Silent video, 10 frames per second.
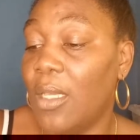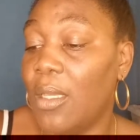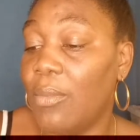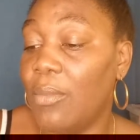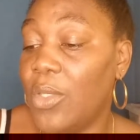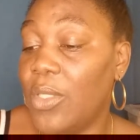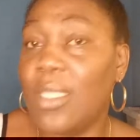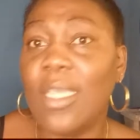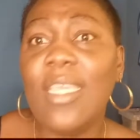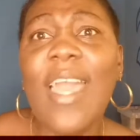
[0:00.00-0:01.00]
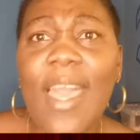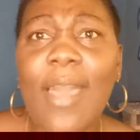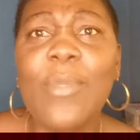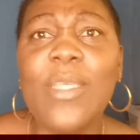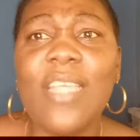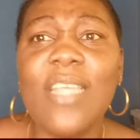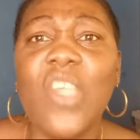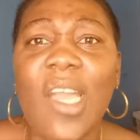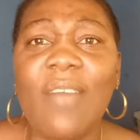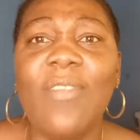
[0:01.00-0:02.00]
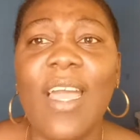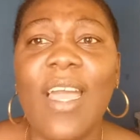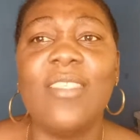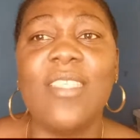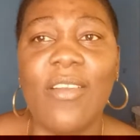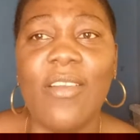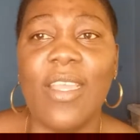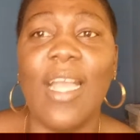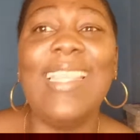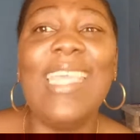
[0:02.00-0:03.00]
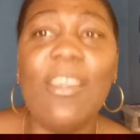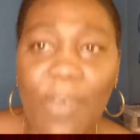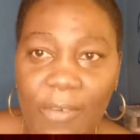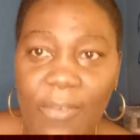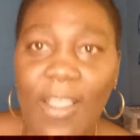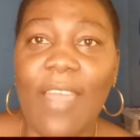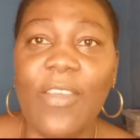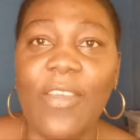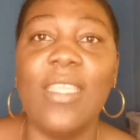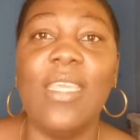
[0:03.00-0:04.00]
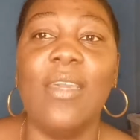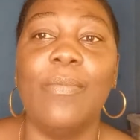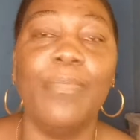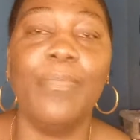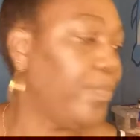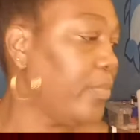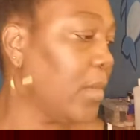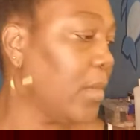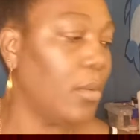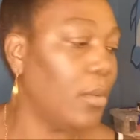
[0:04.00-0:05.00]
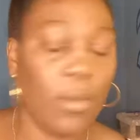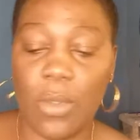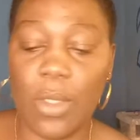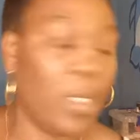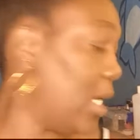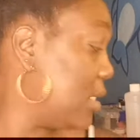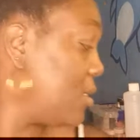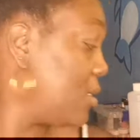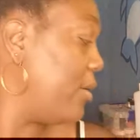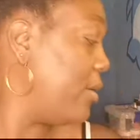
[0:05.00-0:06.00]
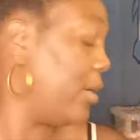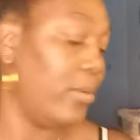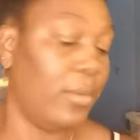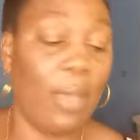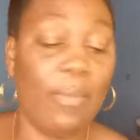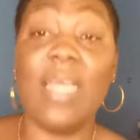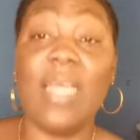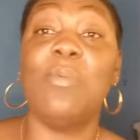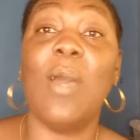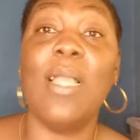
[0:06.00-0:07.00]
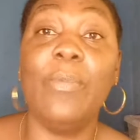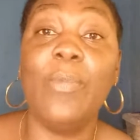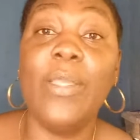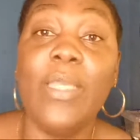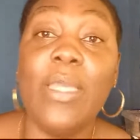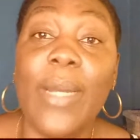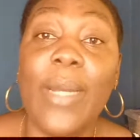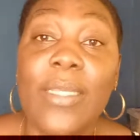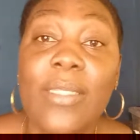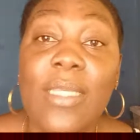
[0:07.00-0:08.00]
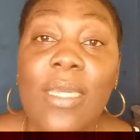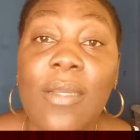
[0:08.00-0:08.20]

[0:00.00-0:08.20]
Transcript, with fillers: Beauty. Yeah, Mr. Tree of Life. Sorry, a leaf of life it name. Oh God, sorry. I mean, I spoil the name of the thing.